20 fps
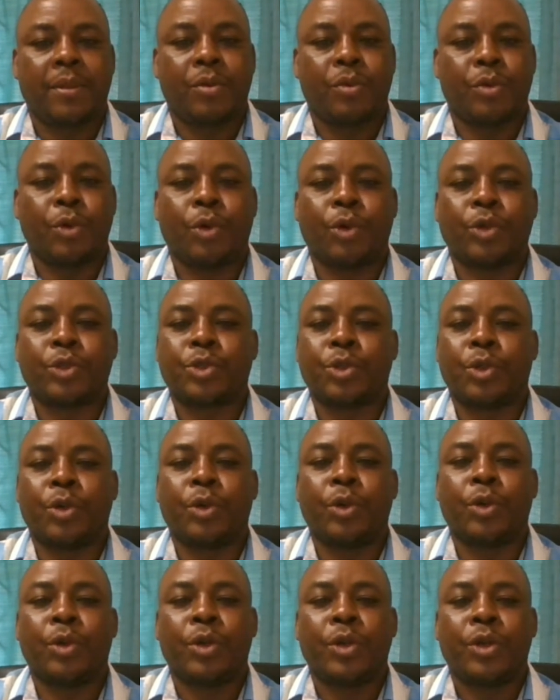We
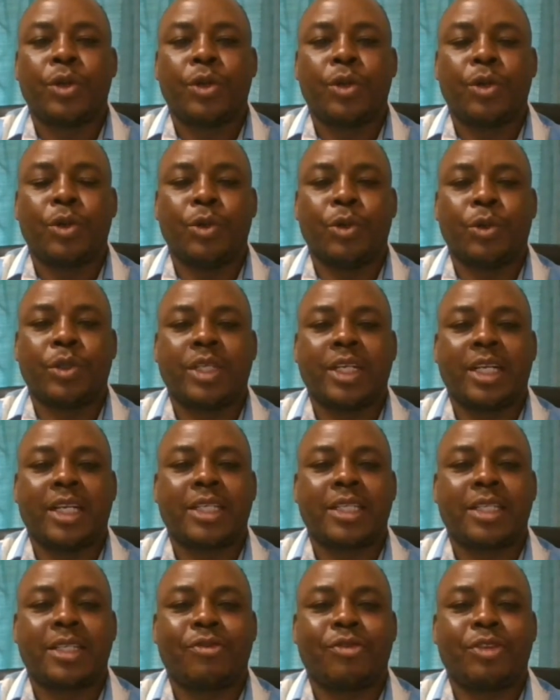also looked
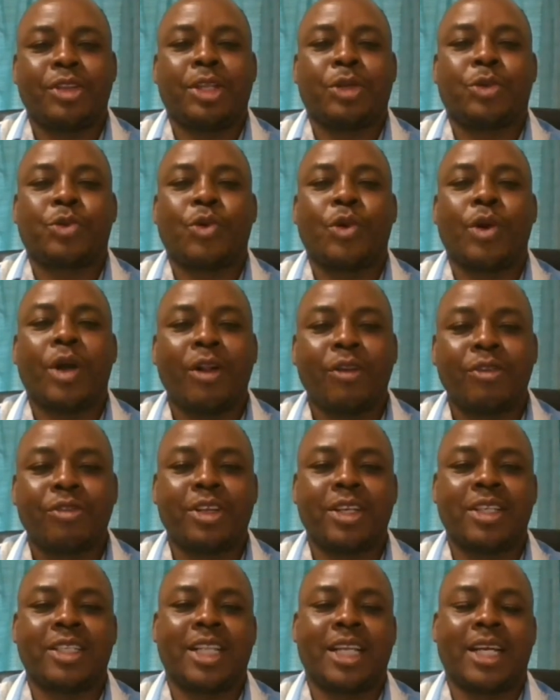at the 12
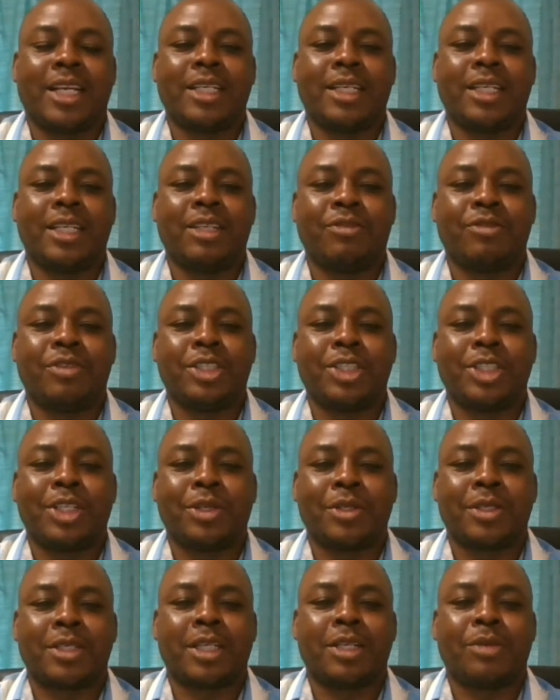years that he lived in
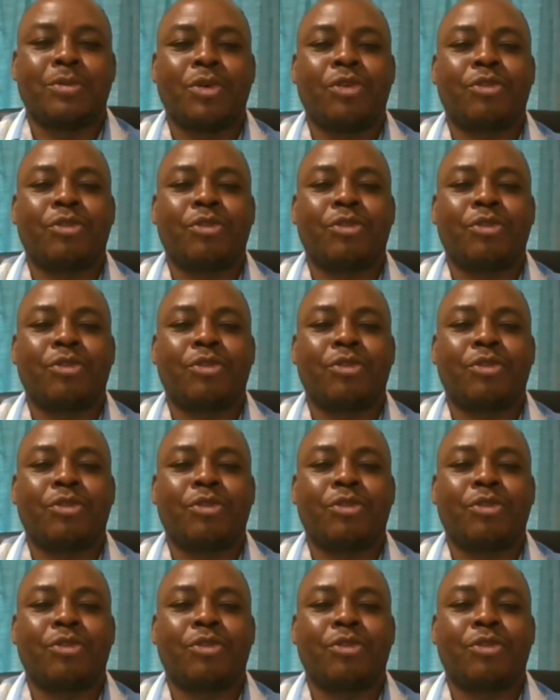Jerusalem.